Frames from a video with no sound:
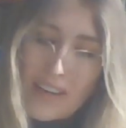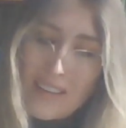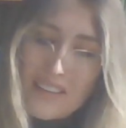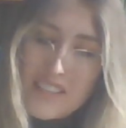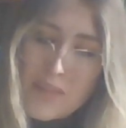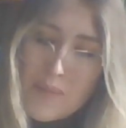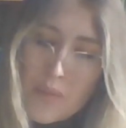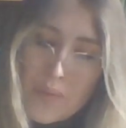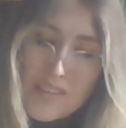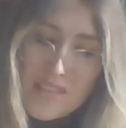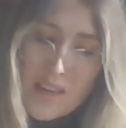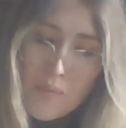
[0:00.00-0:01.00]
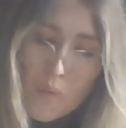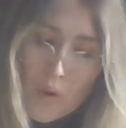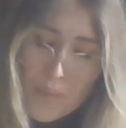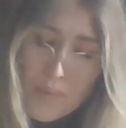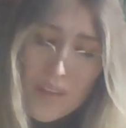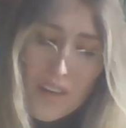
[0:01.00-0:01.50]
Elizabeth with some
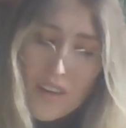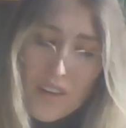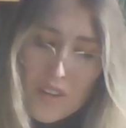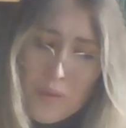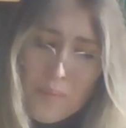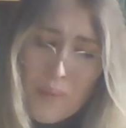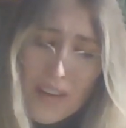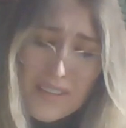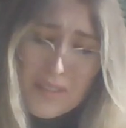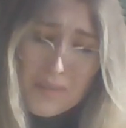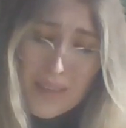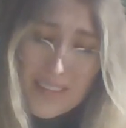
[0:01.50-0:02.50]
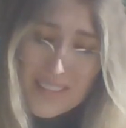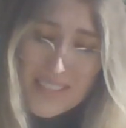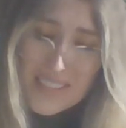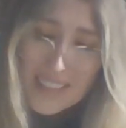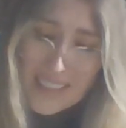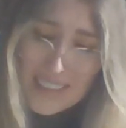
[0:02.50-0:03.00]
warmth, you puzzle me
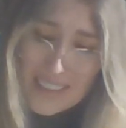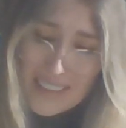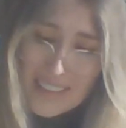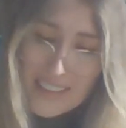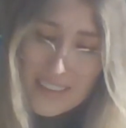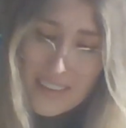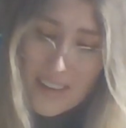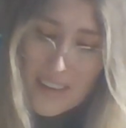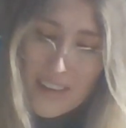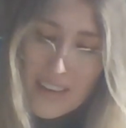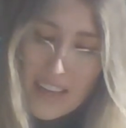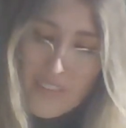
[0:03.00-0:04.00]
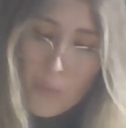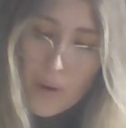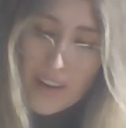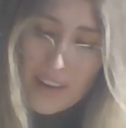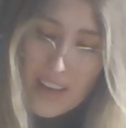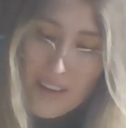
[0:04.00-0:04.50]
exceedingly. If what
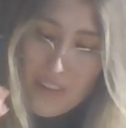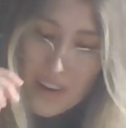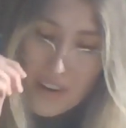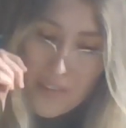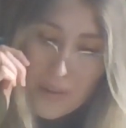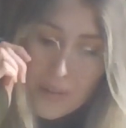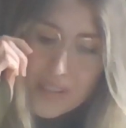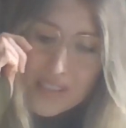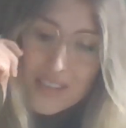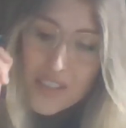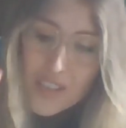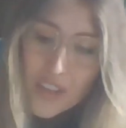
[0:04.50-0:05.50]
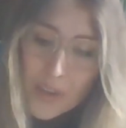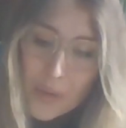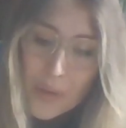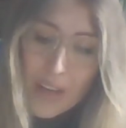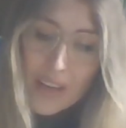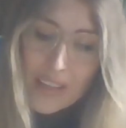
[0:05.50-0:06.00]
I have here, though, said to you,
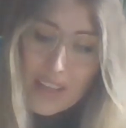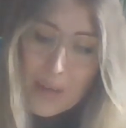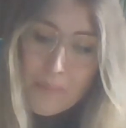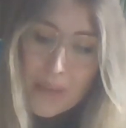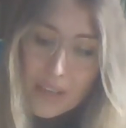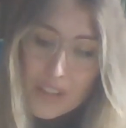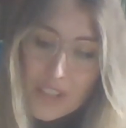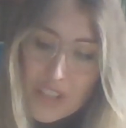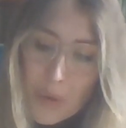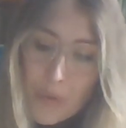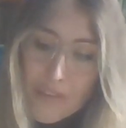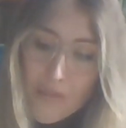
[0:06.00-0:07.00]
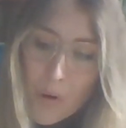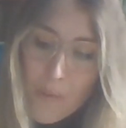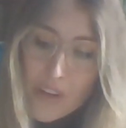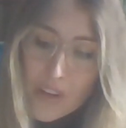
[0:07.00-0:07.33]
can appear to you in the form of